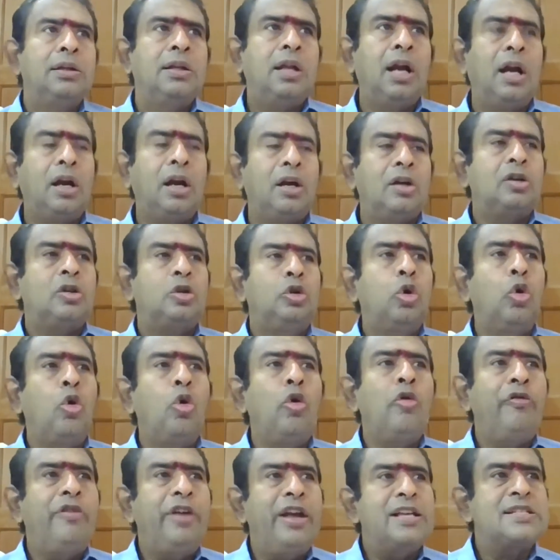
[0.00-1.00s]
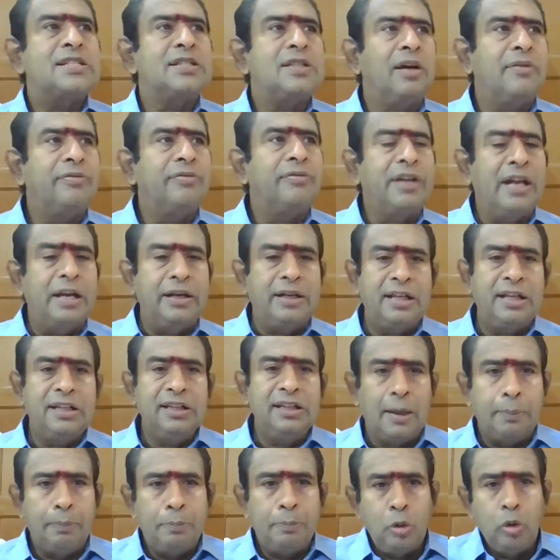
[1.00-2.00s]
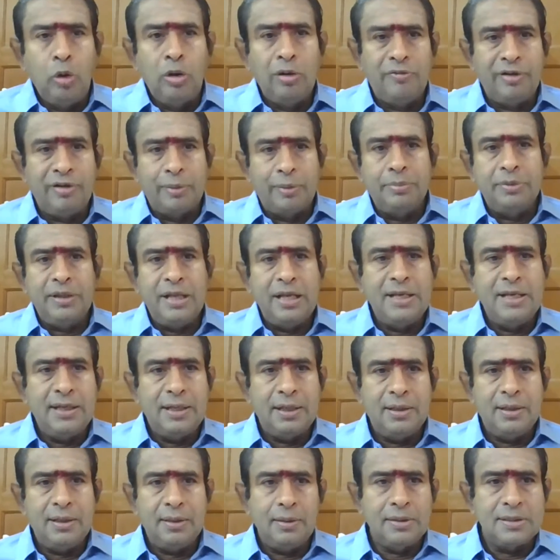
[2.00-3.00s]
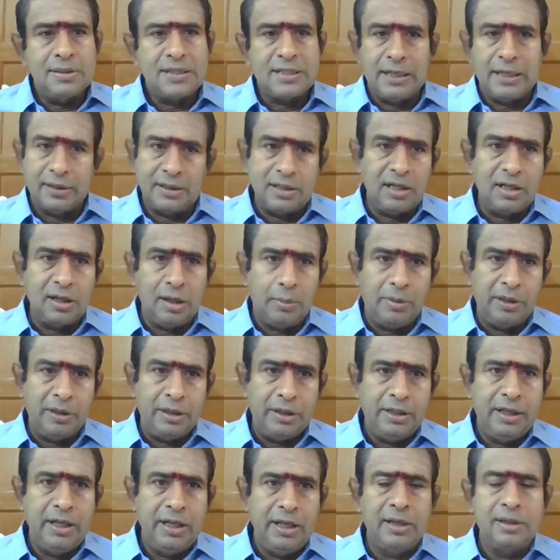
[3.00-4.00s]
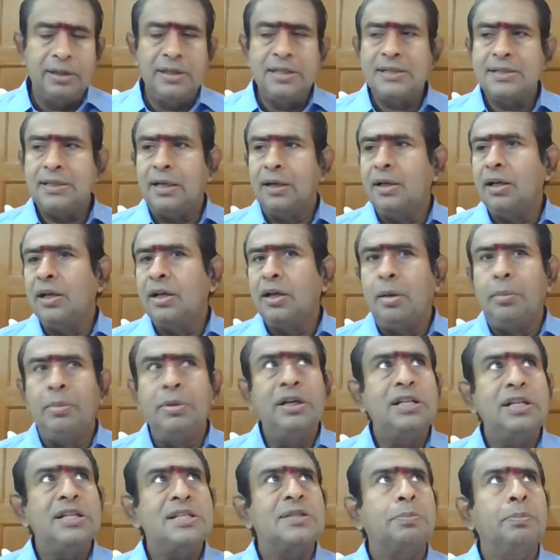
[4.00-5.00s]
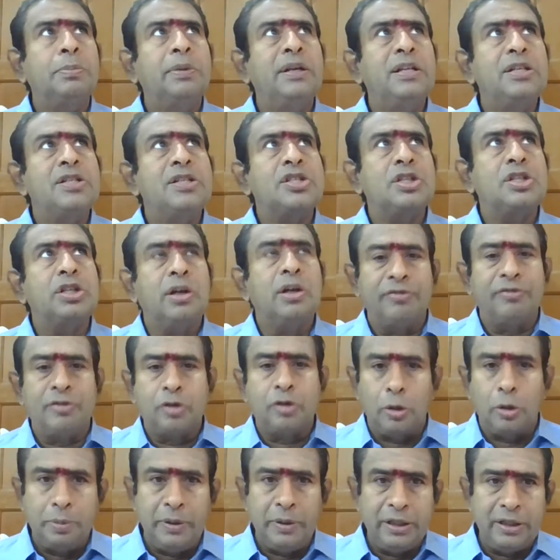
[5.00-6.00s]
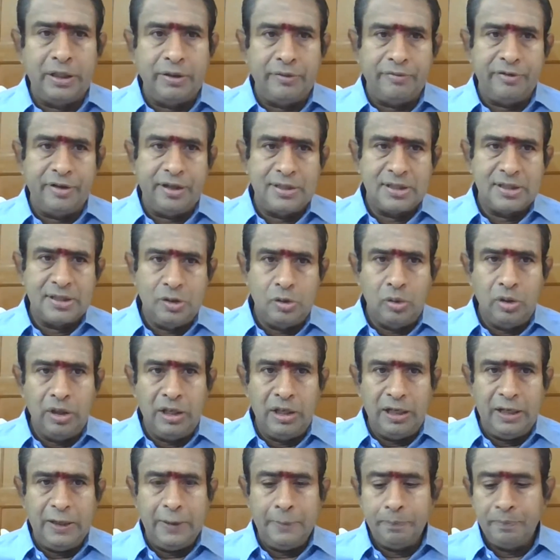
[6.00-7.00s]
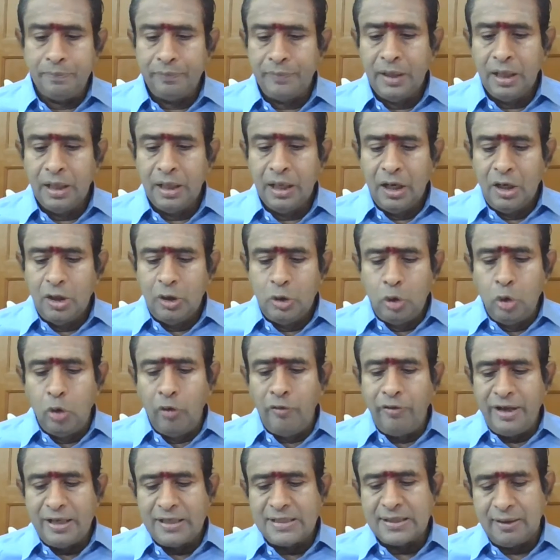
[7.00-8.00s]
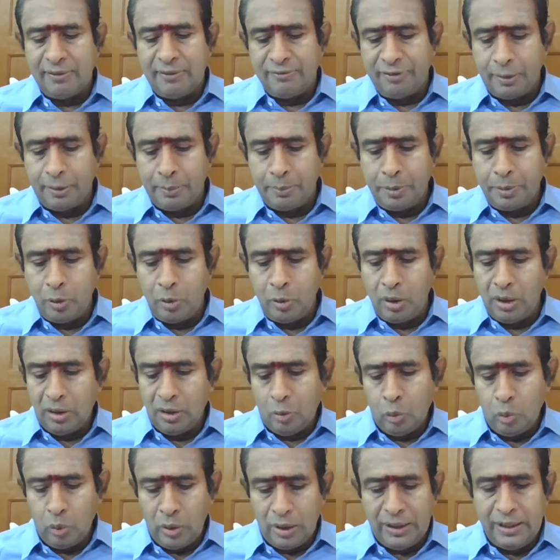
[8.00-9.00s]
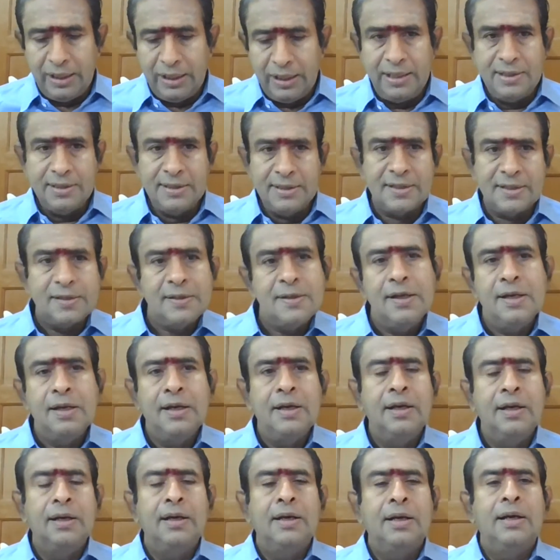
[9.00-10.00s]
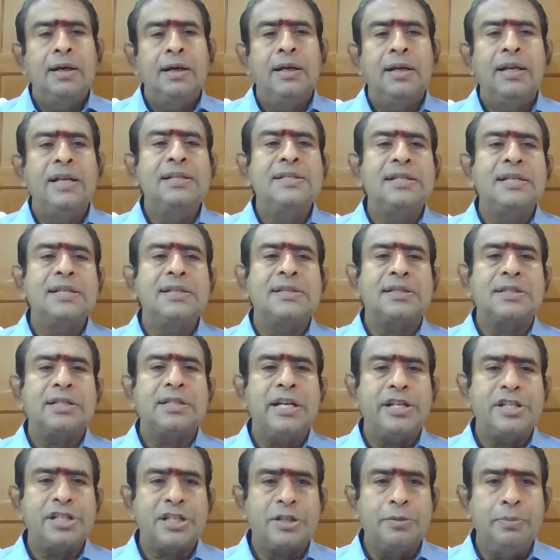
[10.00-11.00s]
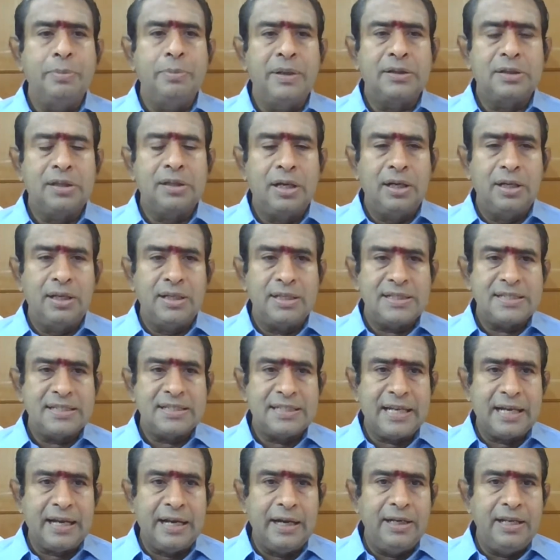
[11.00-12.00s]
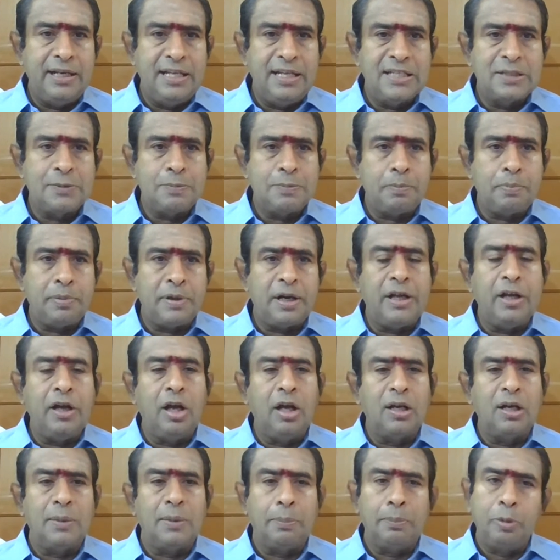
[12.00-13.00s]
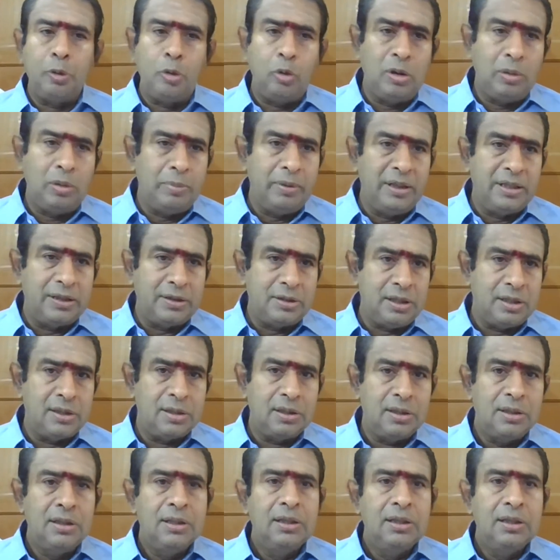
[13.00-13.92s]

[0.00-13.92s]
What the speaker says: There are two ways of getting the approval from the central government. Here the central government is Ministry of Corporate Affairs, New Delhi. Two ways of approval. One is registration method, second is prior approval method.